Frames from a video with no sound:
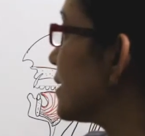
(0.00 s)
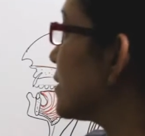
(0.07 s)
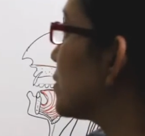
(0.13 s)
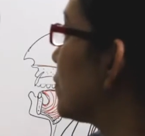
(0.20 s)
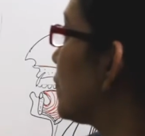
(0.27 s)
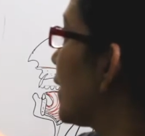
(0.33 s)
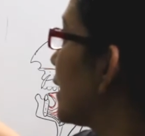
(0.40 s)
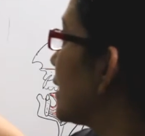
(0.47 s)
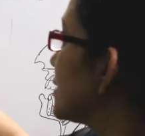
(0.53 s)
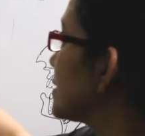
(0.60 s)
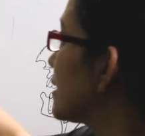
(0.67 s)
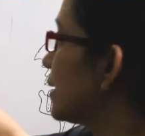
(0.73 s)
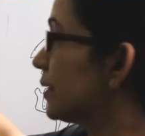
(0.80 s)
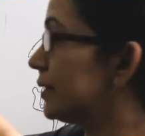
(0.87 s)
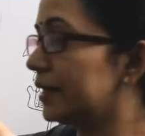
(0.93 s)
nasopharynx
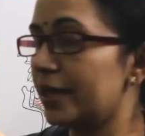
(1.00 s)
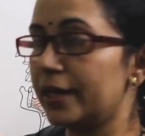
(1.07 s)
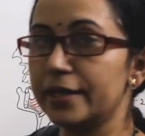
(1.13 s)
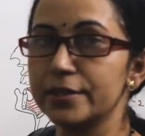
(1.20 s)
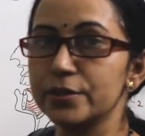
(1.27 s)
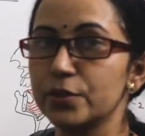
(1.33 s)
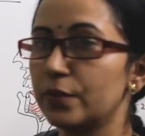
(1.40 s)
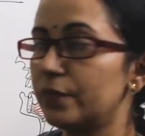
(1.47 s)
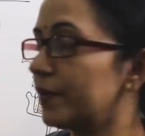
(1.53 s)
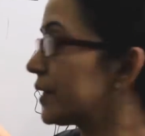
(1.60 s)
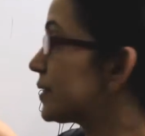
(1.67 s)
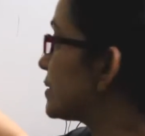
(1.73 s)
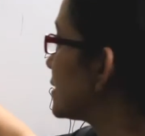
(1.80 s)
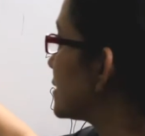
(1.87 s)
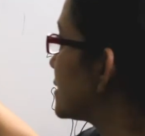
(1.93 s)
under the headings of
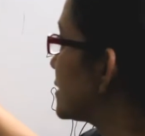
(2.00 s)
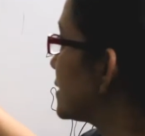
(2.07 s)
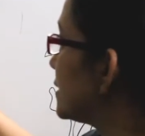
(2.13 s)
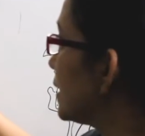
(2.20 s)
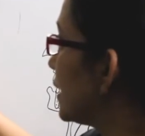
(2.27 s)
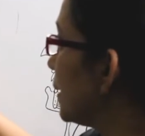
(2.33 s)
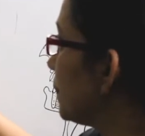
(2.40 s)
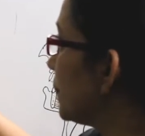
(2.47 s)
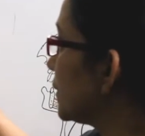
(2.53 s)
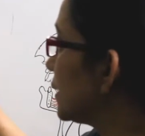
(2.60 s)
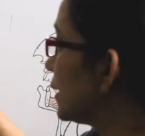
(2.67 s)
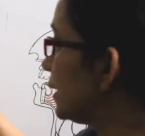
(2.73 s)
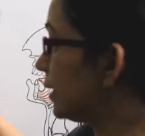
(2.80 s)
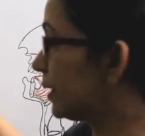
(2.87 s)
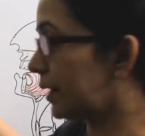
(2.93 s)
extension,
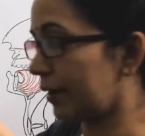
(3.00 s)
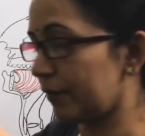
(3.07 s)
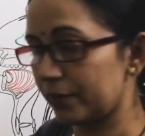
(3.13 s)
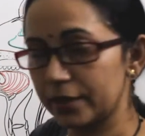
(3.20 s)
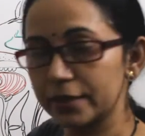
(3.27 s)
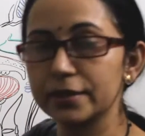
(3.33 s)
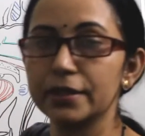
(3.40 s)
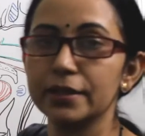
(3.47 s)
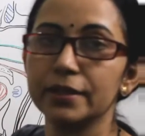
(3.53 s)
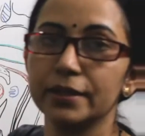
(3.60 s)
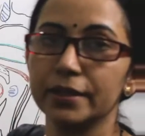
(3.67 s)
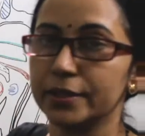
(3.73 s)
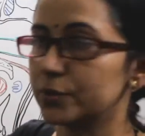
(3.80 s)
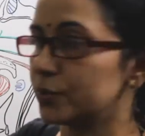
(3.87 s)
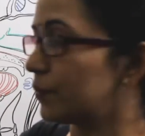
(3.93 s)
epithelium covering the
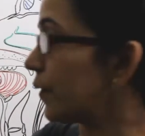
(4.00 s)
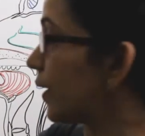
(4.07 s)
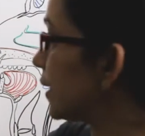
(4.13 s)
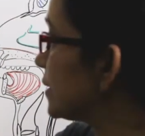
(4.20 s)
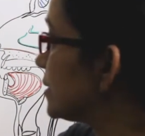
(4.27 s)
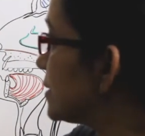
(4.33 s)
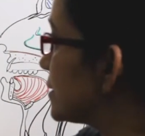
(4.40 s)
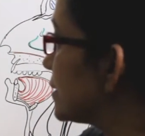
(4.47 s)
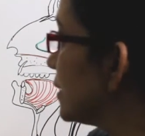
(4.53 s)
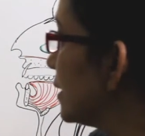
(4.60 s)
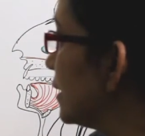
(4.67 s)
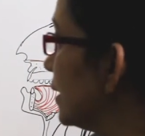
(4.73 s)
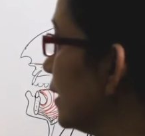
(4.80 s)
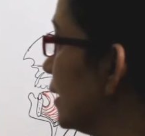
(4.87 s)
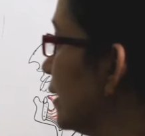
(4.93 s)
nasopharynx,
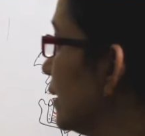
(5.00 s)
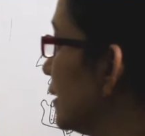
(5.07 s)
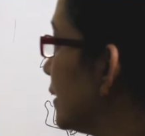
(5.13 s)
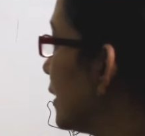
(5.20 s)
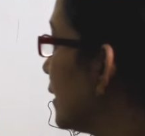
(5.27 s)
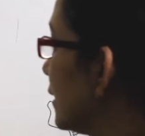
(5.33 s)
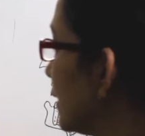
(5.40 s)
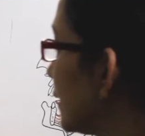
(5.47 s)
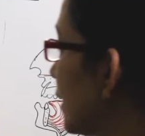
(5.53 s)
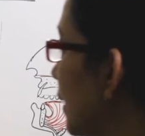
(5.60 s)
the